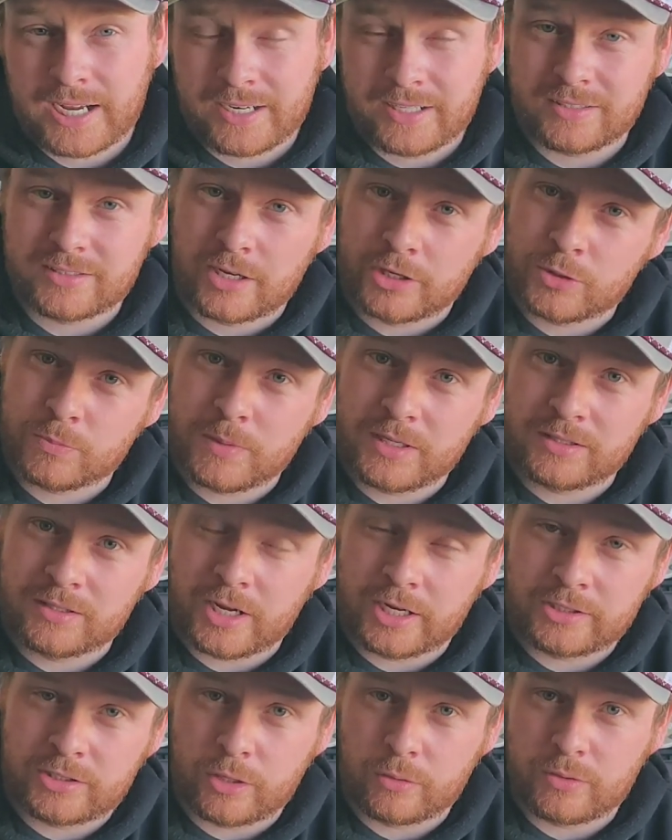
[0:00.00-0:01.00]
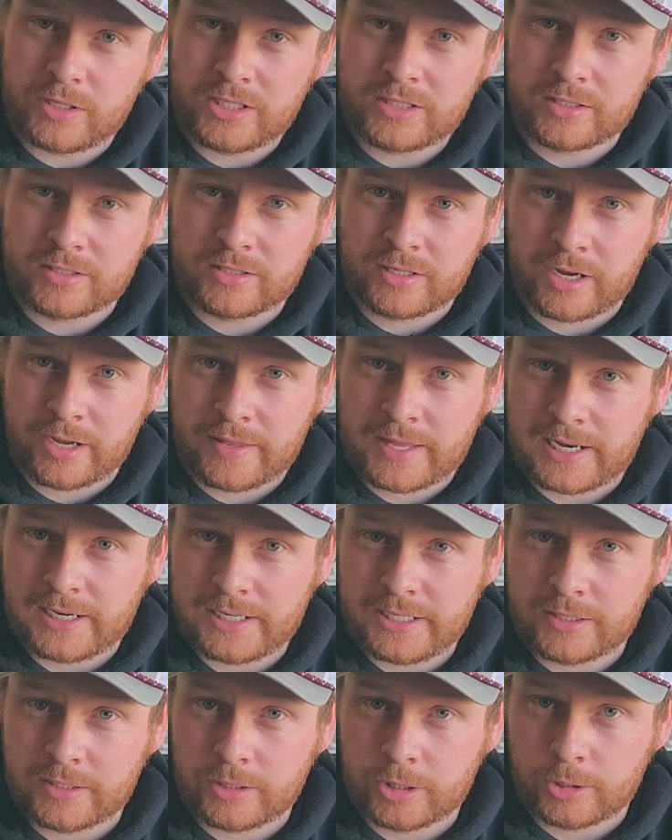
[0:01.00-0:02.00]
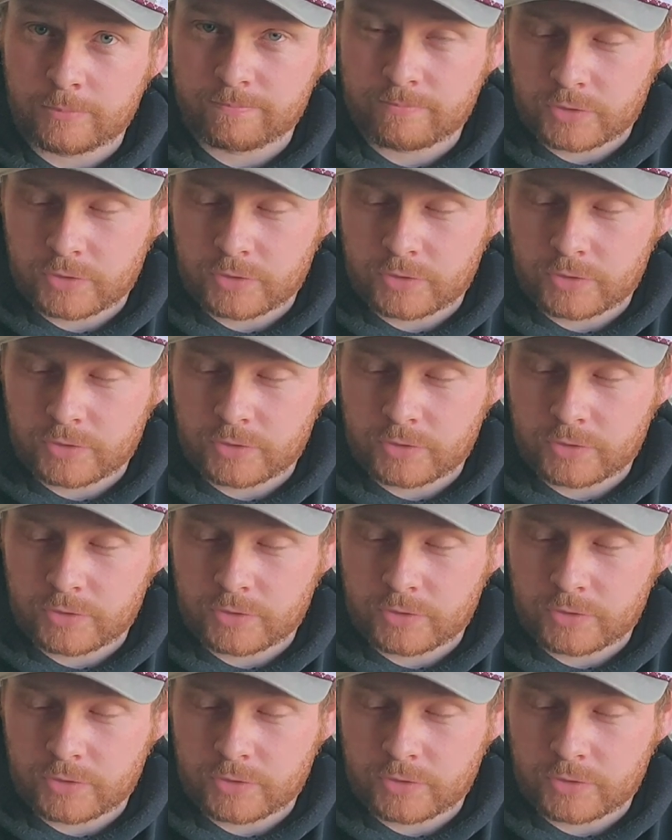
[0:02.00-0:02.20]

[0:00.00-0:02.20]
and it does mean that I don't need to tie that leader knot.